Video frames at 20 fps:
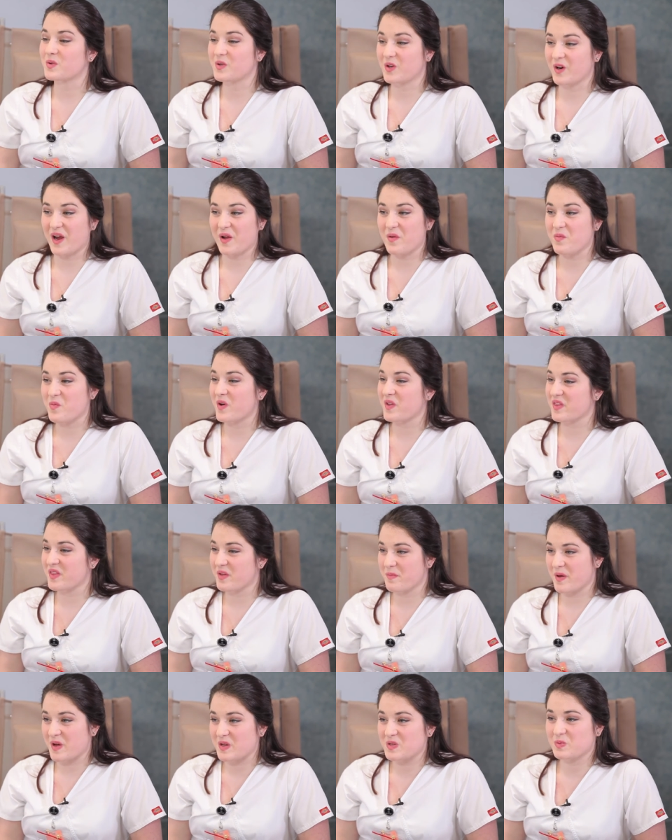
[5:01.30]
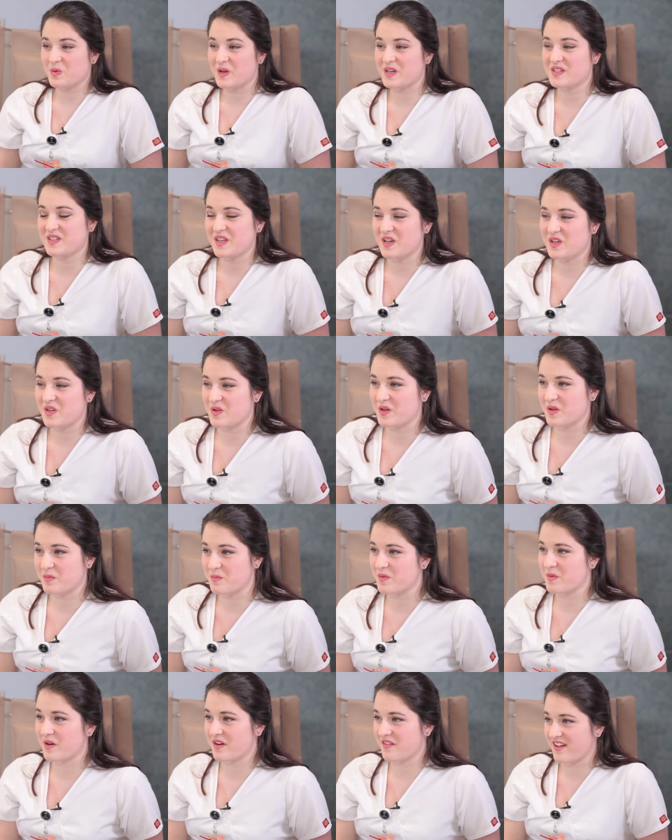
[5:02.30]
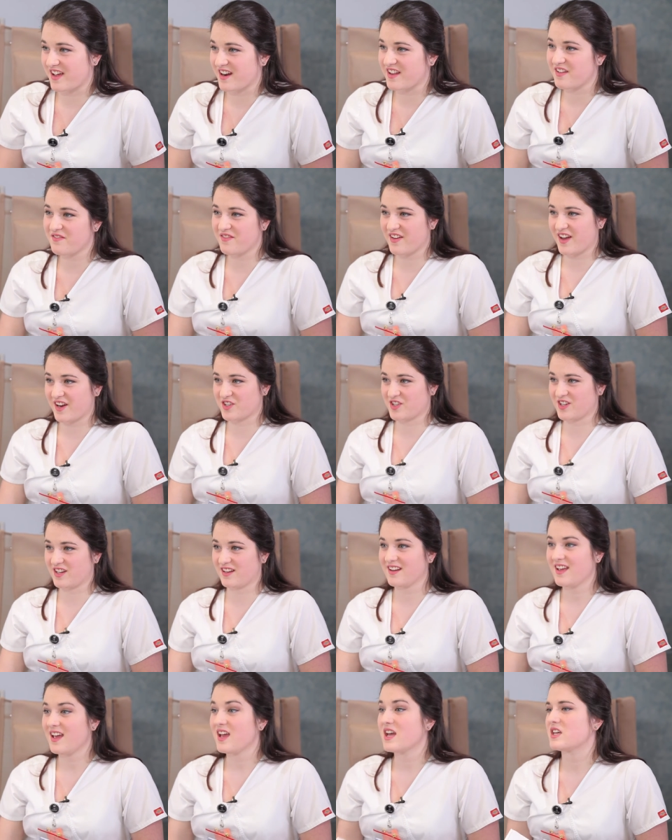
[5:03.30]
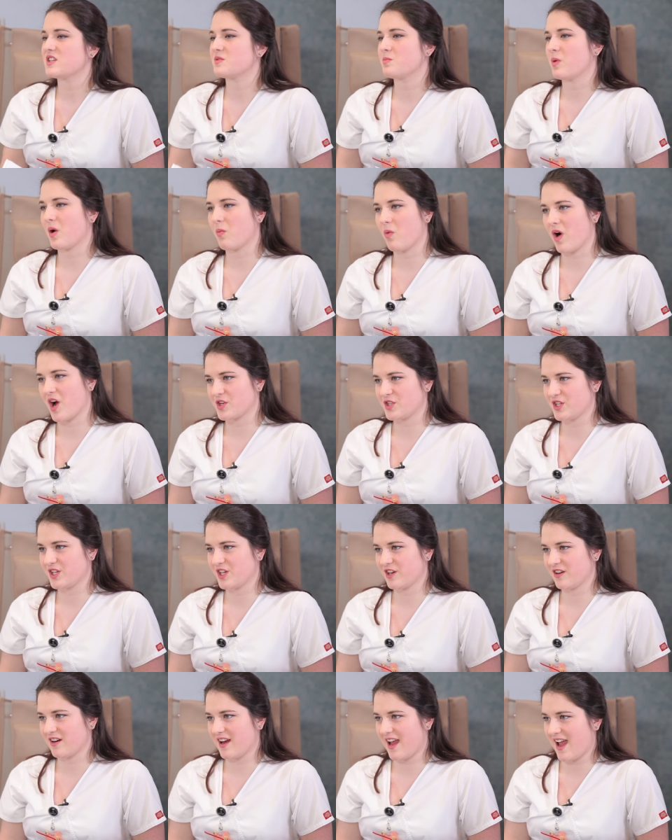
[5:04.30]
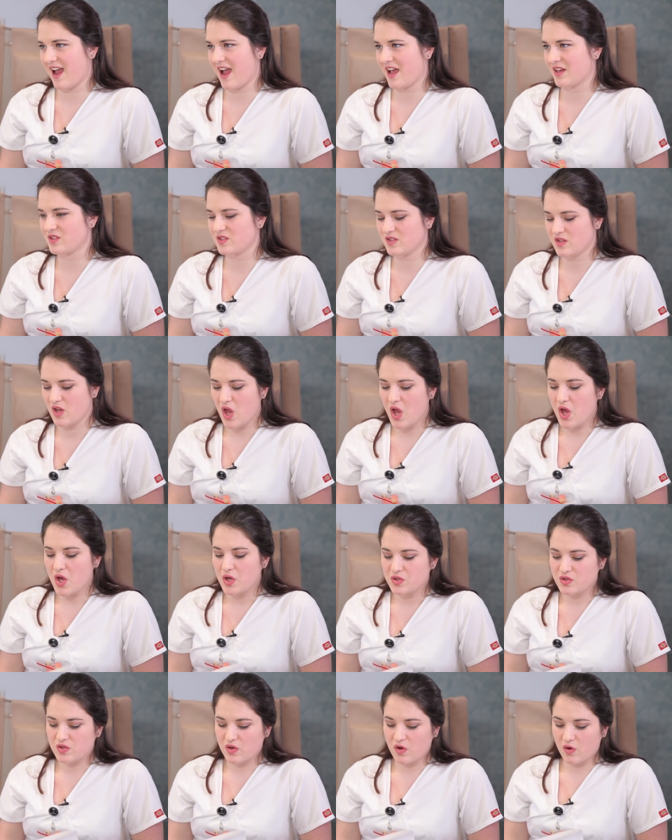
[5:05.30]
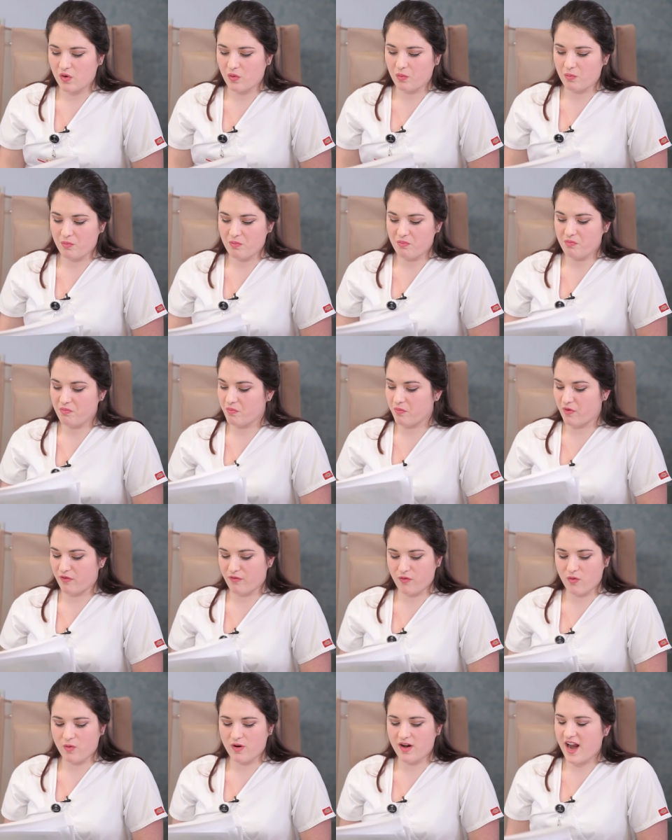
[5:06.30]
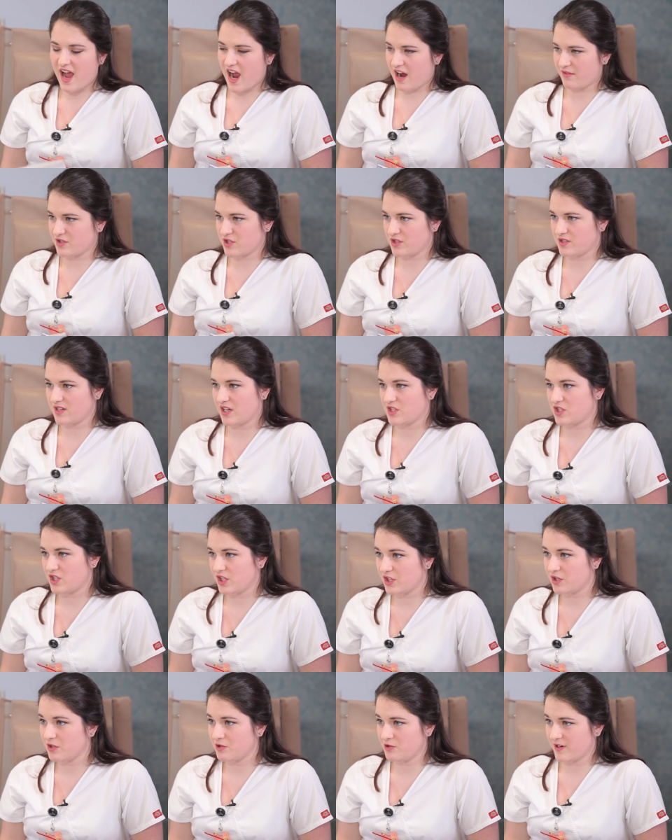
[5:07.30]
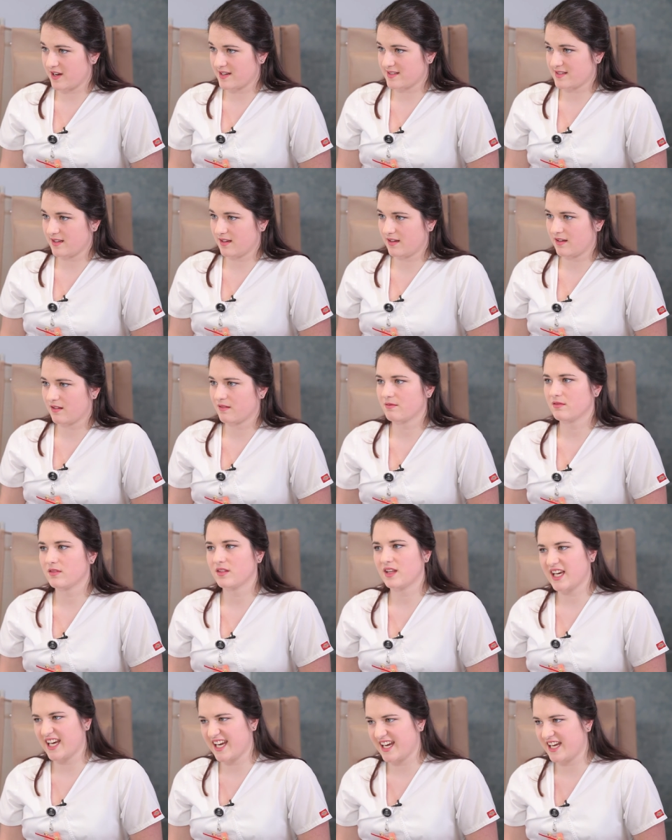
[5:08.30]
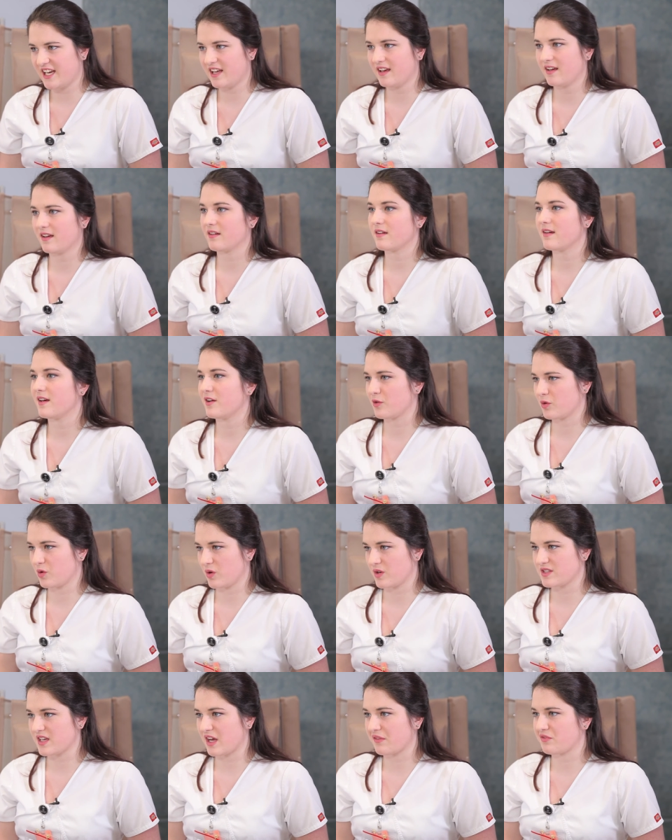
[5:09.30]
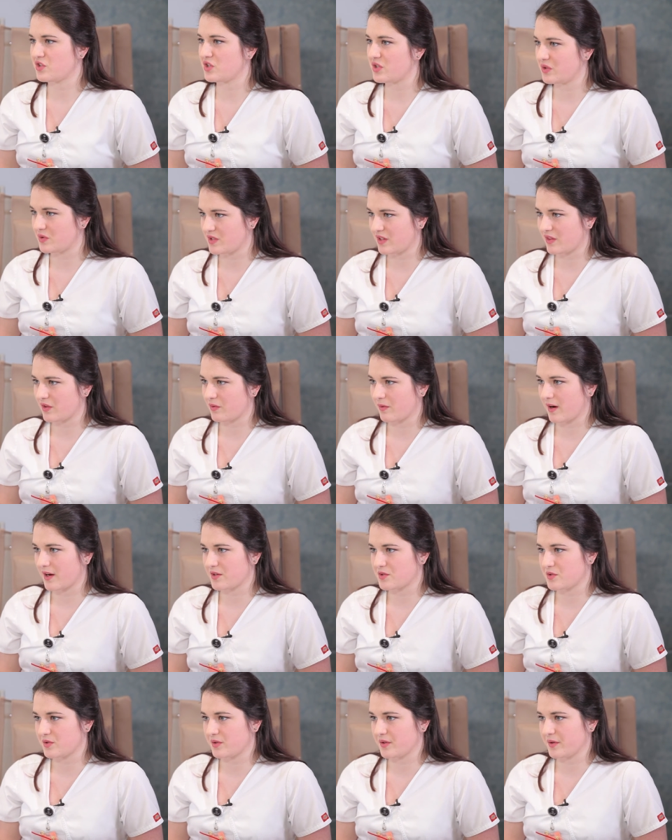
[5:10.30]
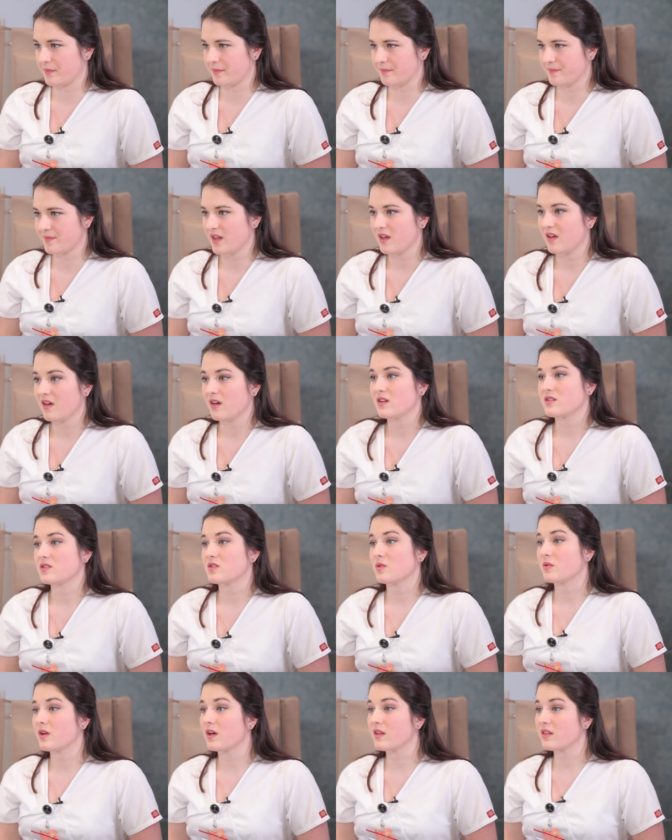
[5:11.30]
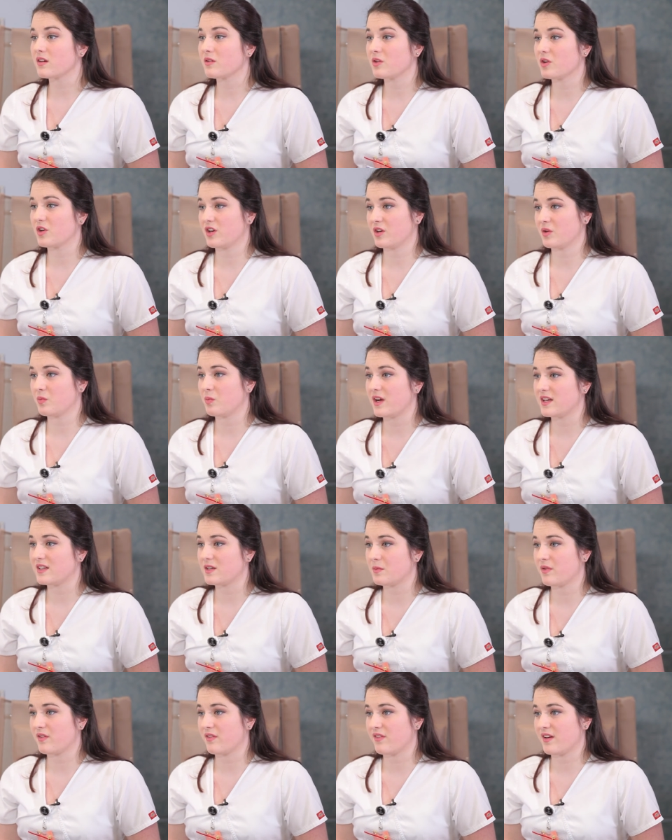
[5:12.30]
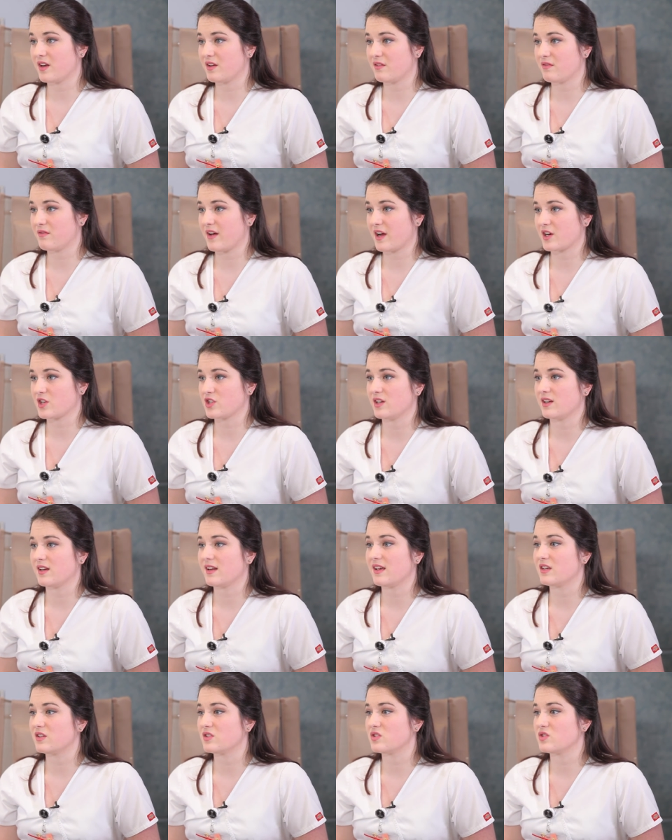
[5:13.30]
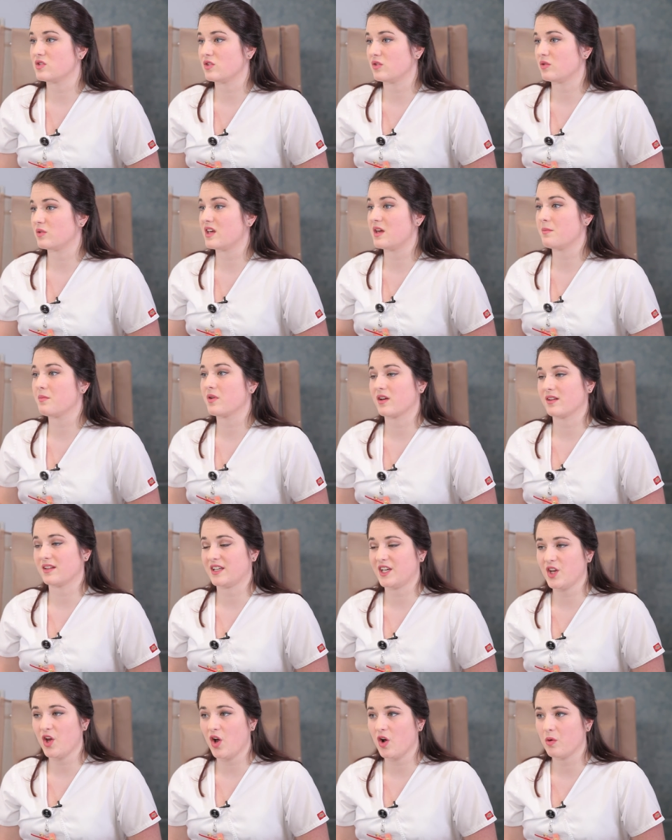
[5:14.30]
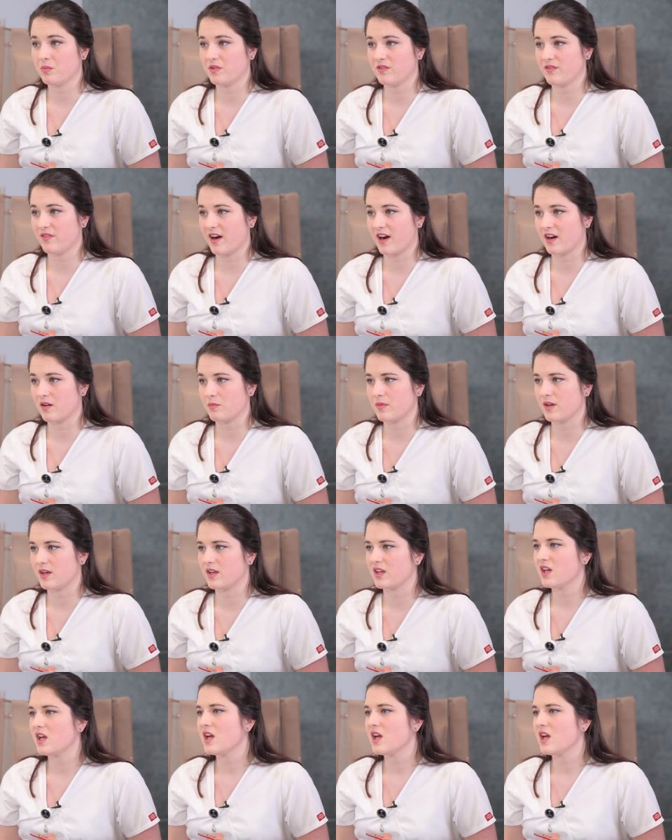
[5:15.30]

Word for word: great. One of the best ways that you can prevent infection is by washing your hands. So before and after touching your dressing, eating, and of course after using the restroom. Mm -hmm. So another good way to prevent infection is to keep a clean home environment,